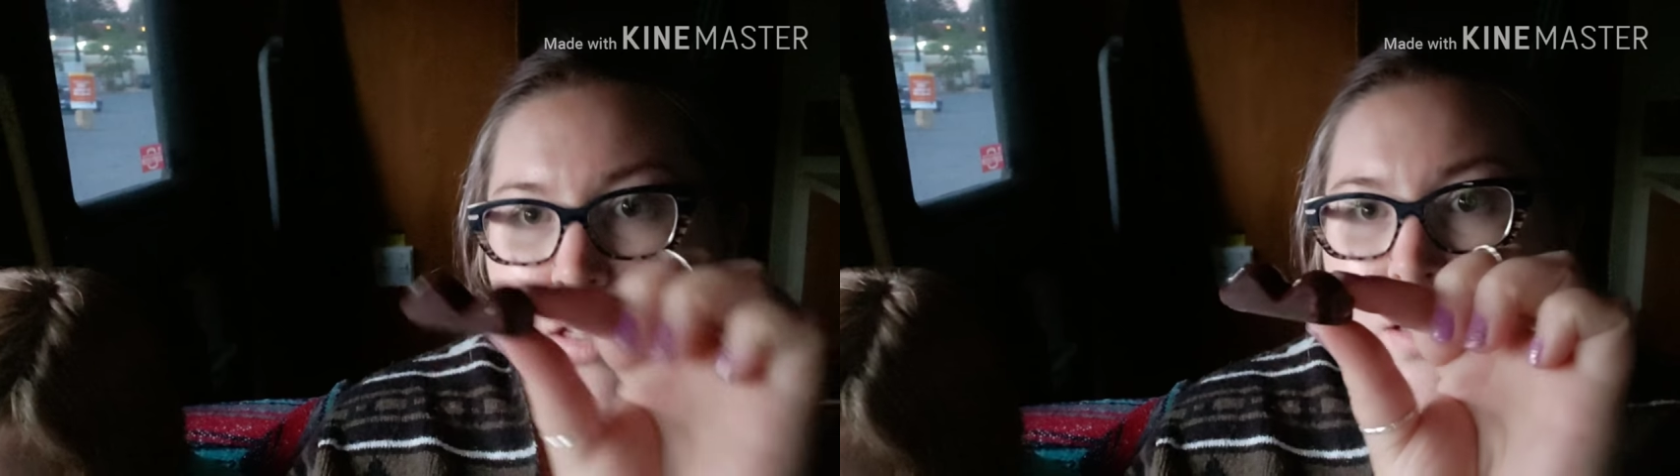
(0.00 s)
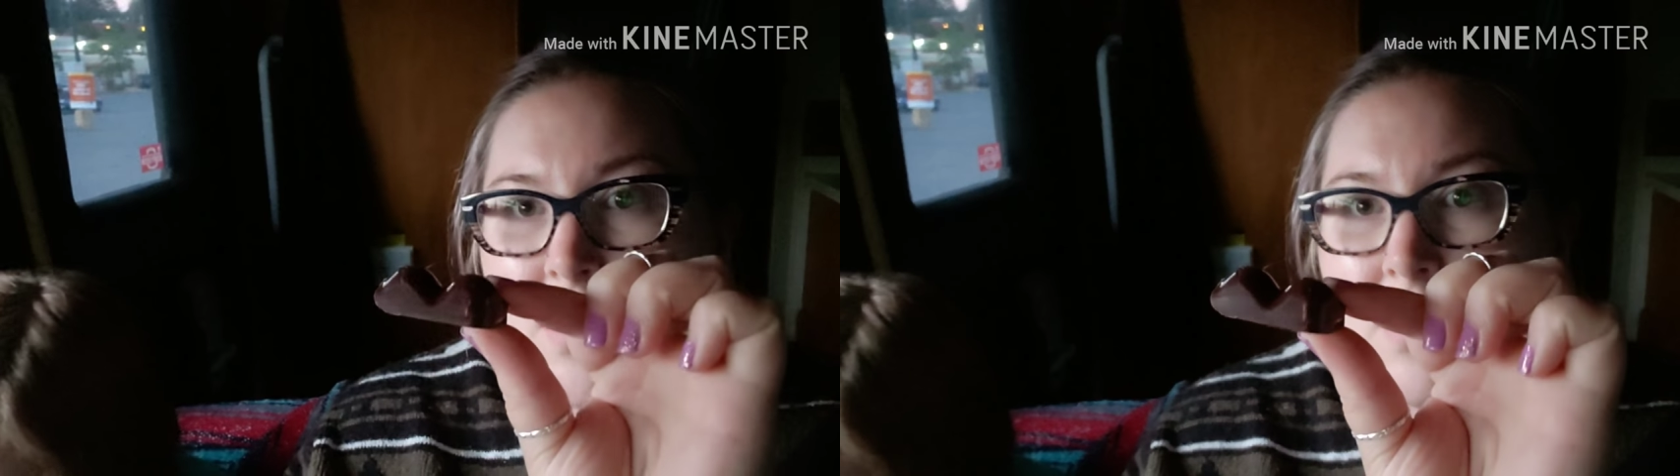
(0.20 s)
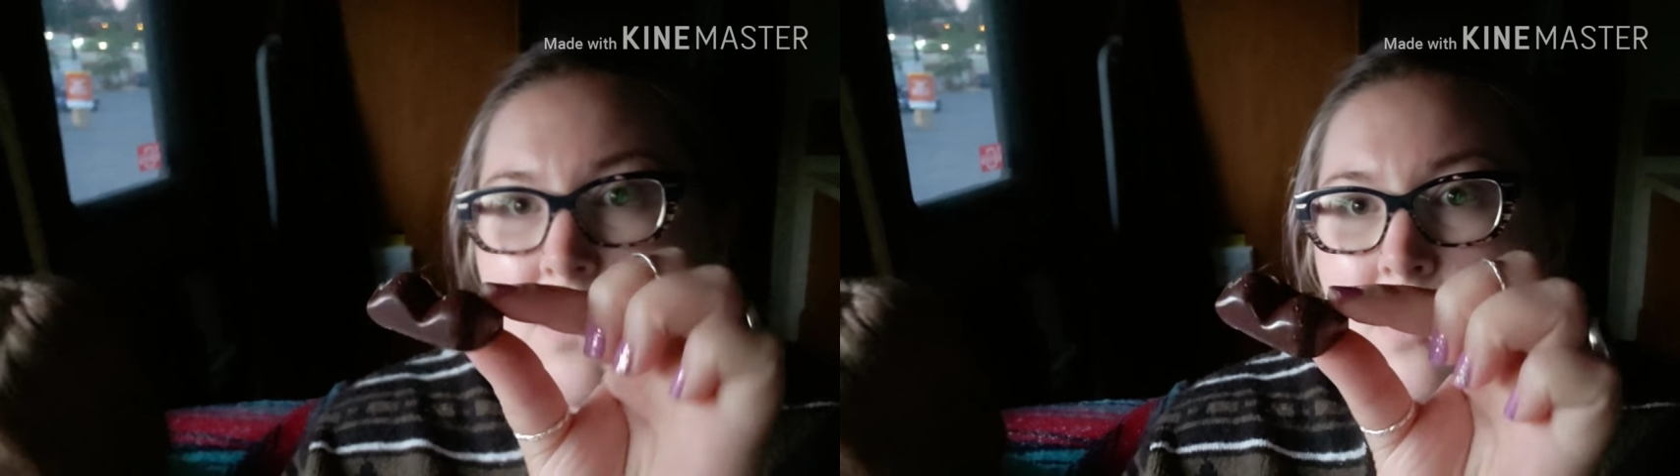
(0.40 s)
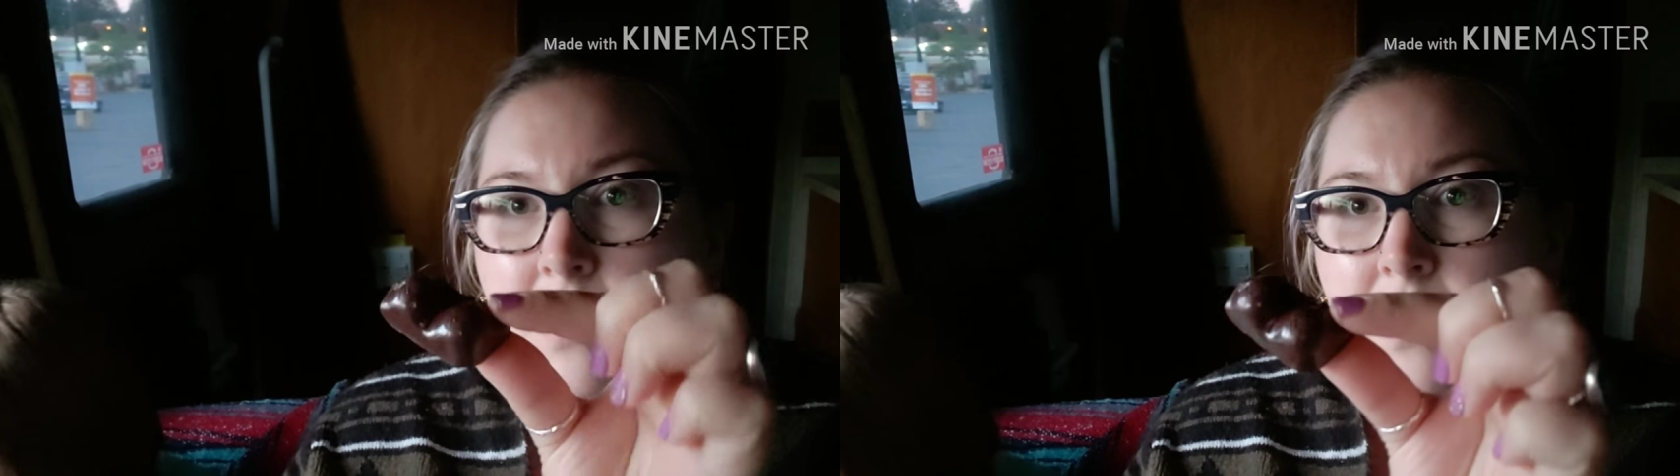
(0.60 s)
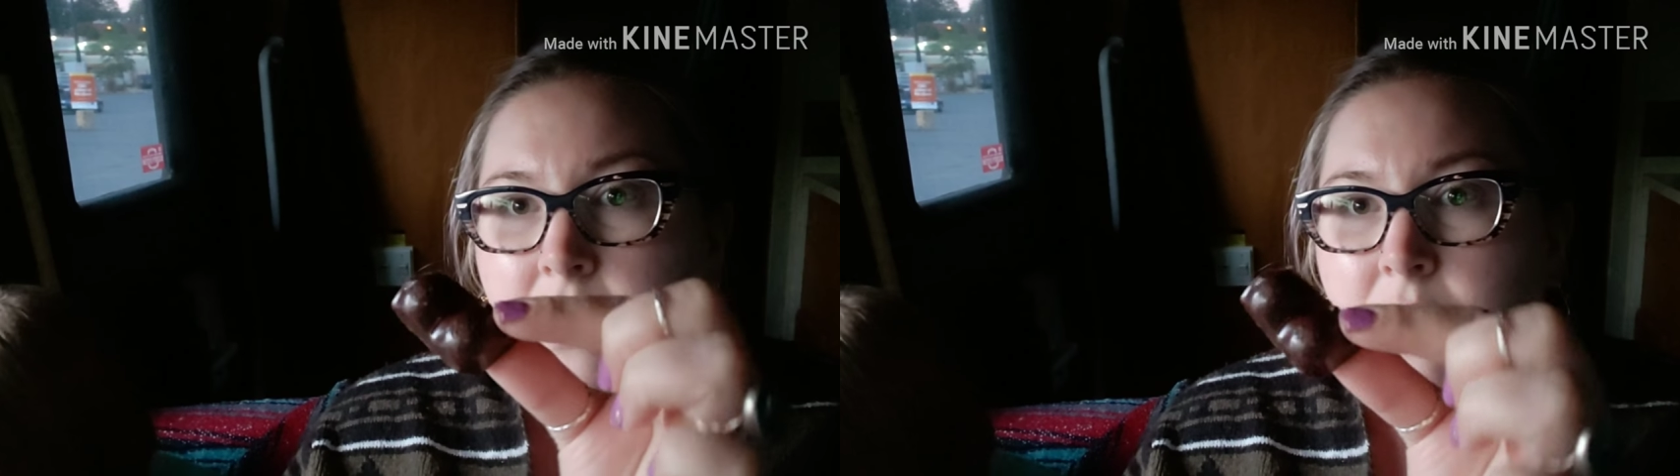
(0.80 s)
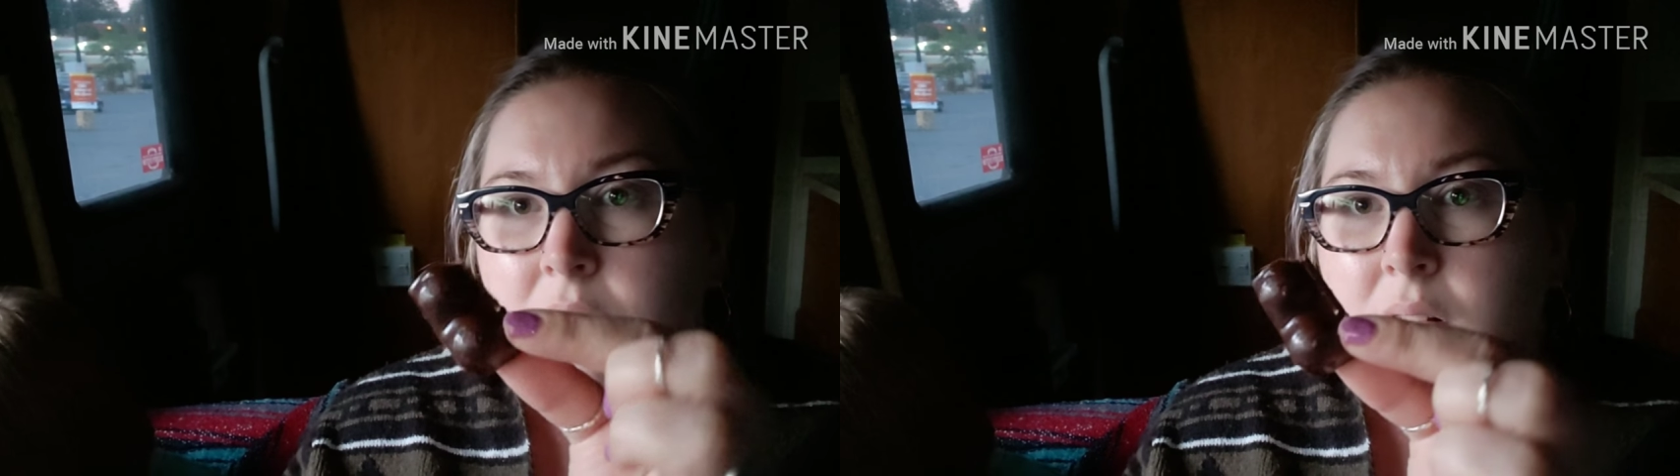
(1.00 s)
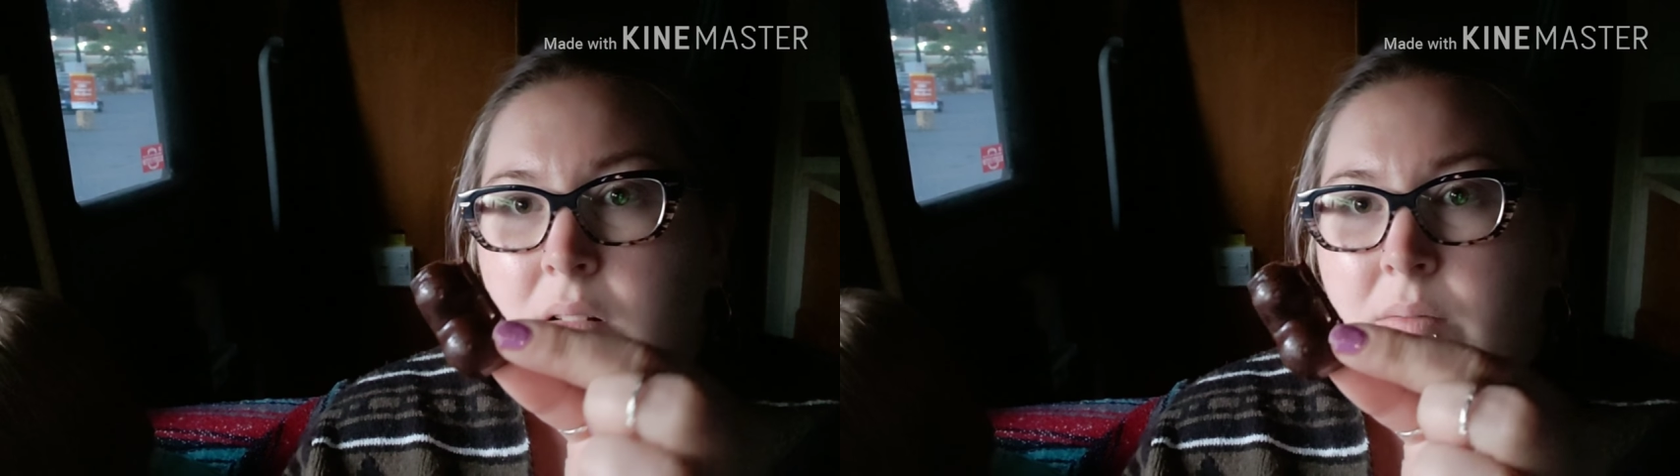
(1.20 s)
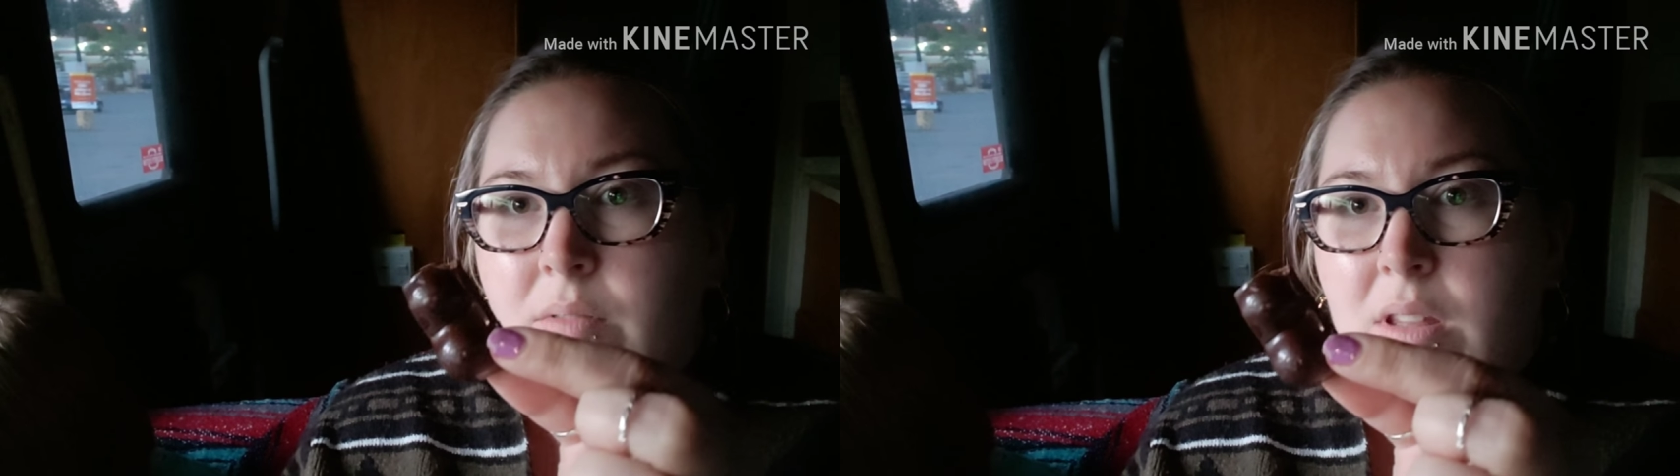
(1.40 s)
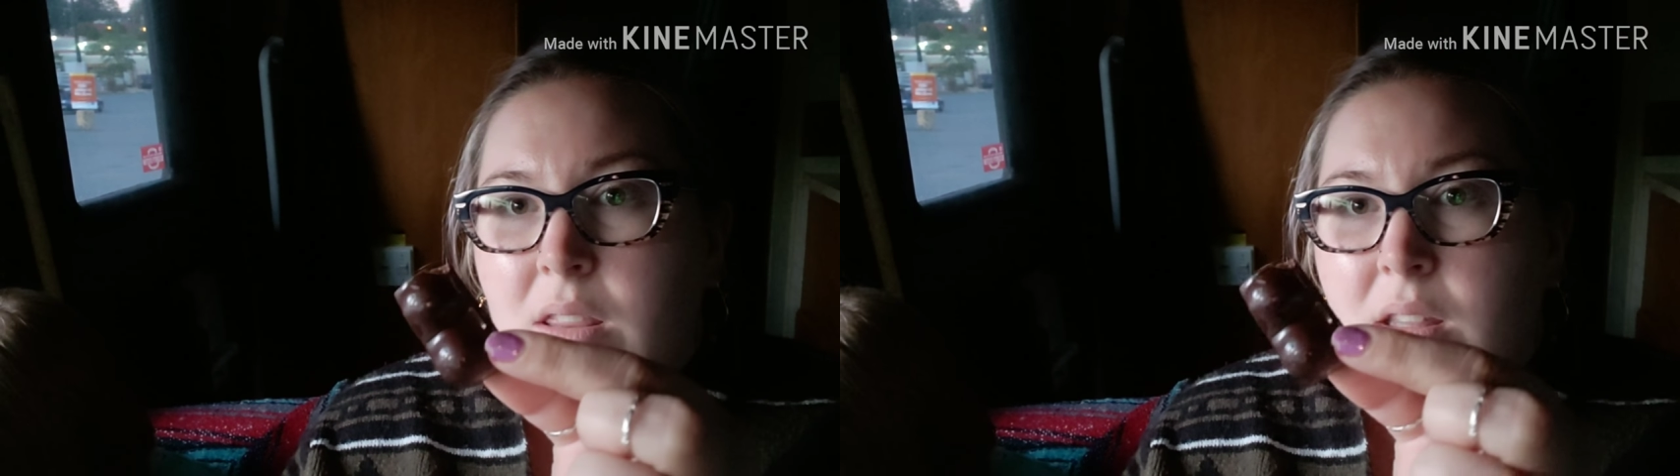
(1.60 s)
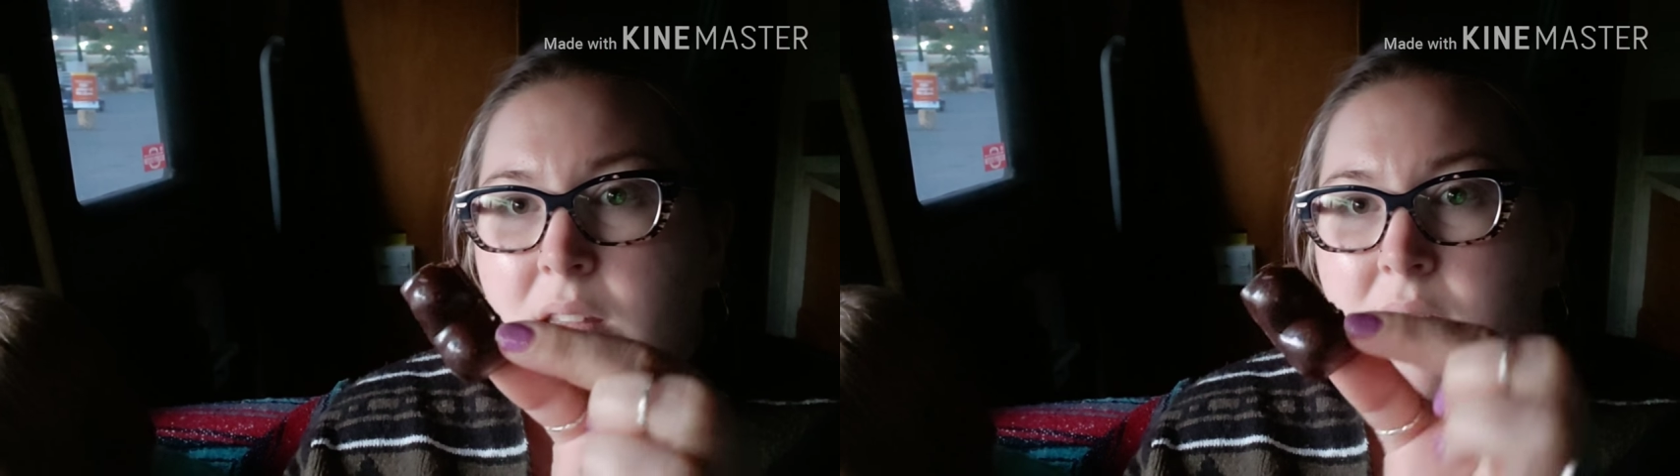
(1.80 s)
a little
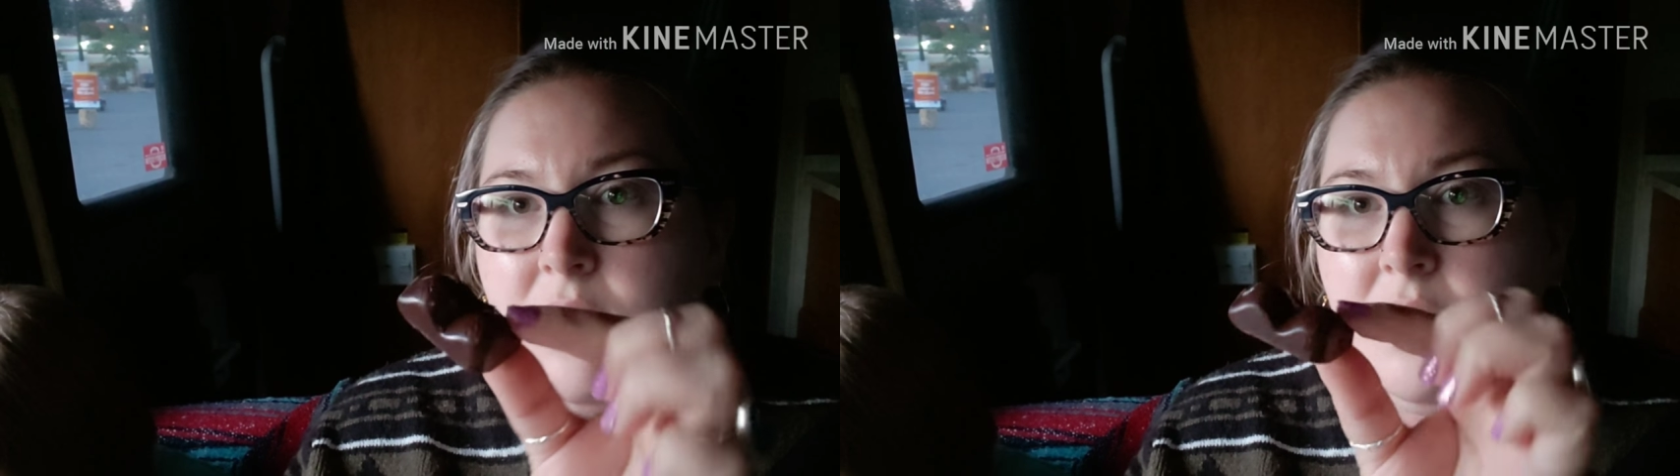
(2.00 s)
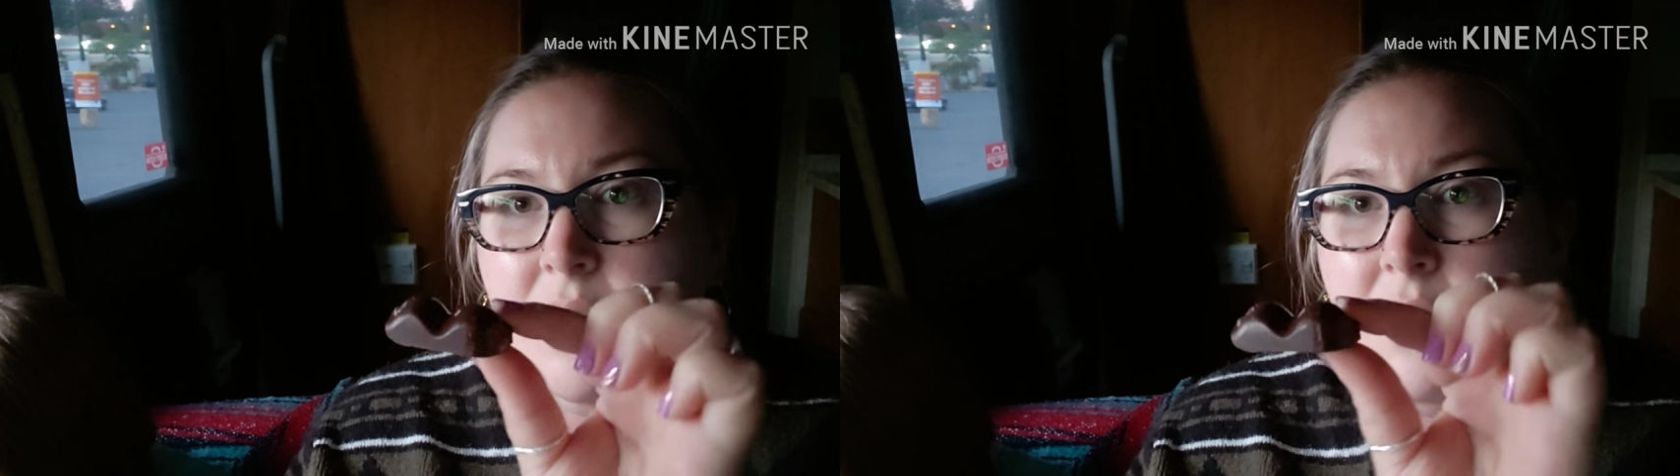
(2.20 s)
this.